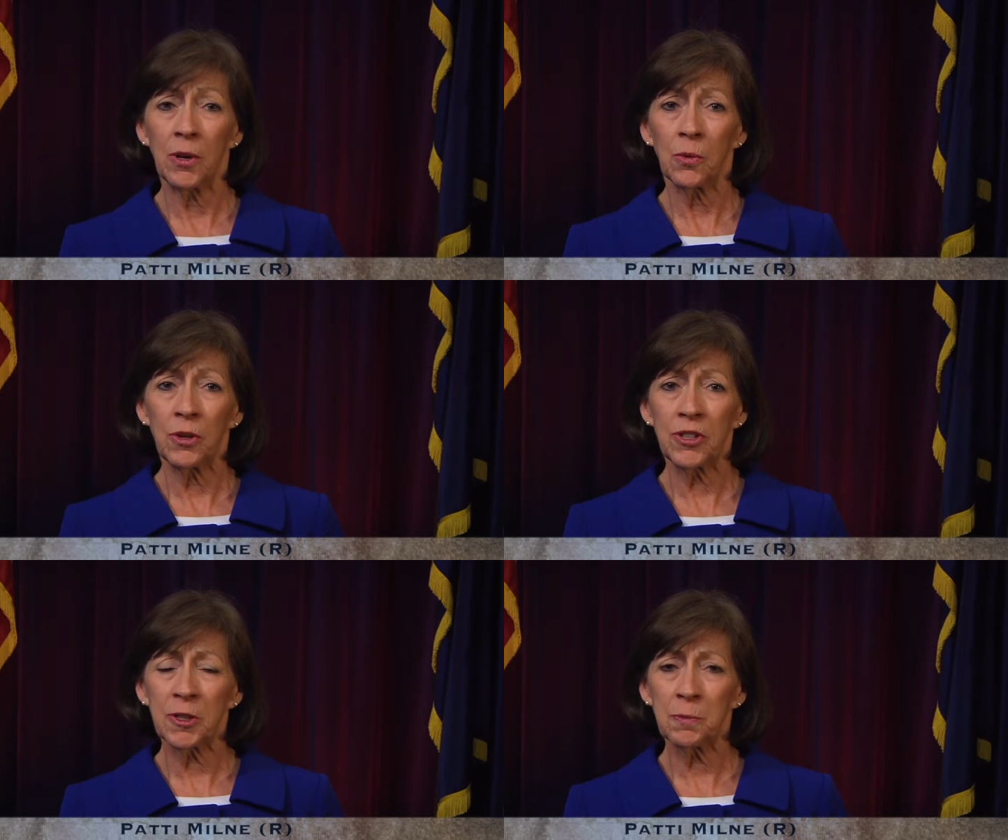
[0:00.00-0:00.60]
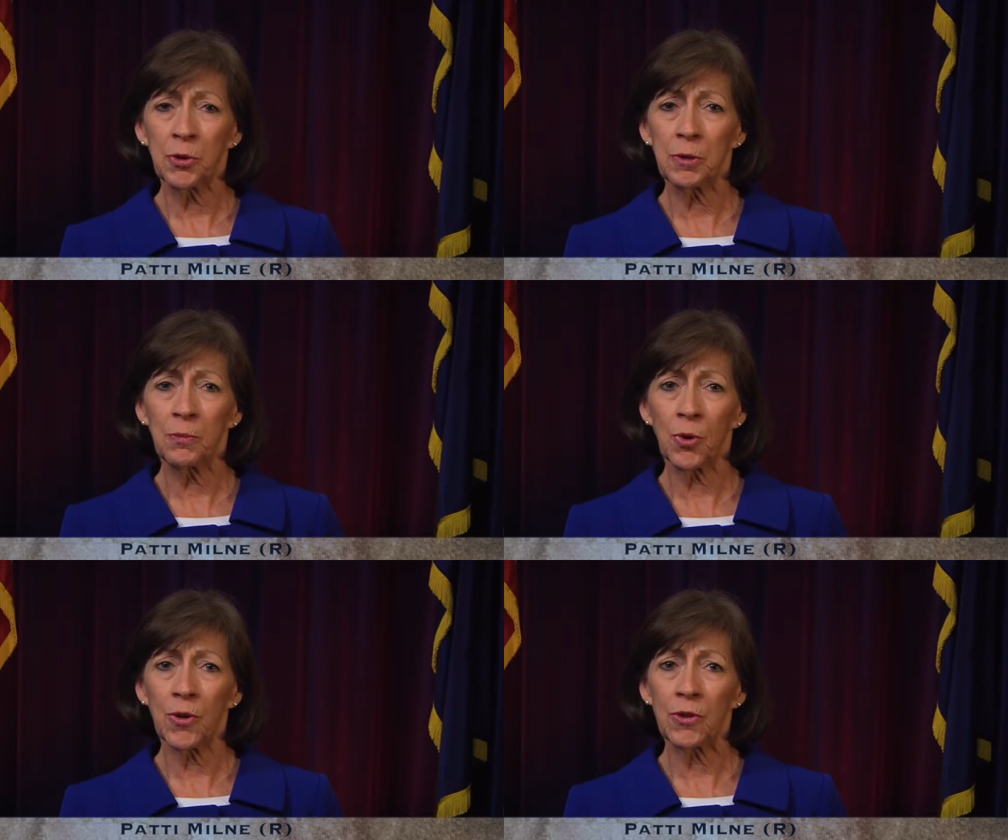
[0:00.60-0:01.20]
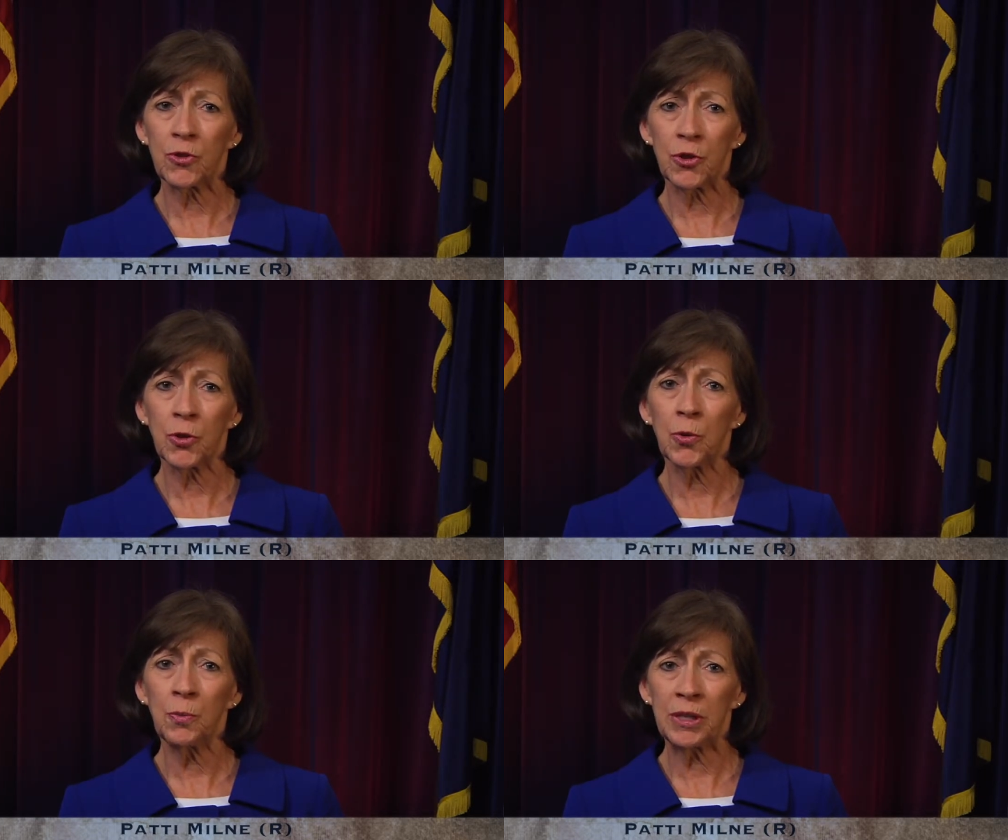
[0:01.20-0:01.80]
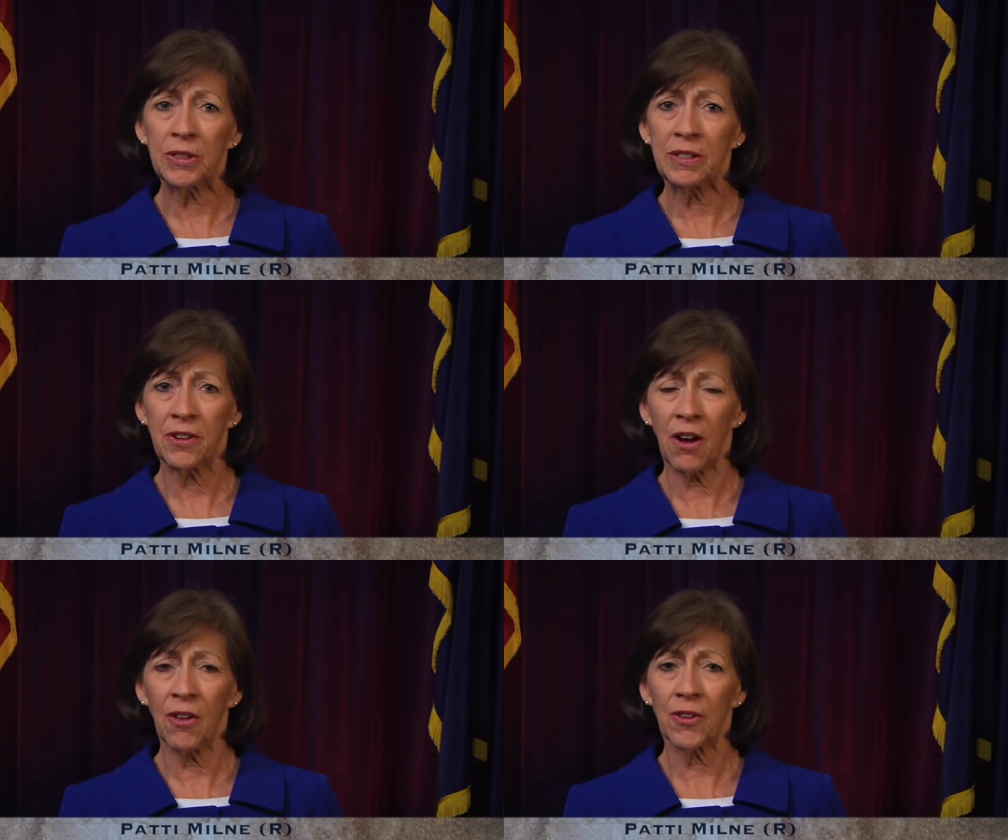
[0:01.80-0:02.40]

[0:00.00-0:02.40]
which has put more than $2 million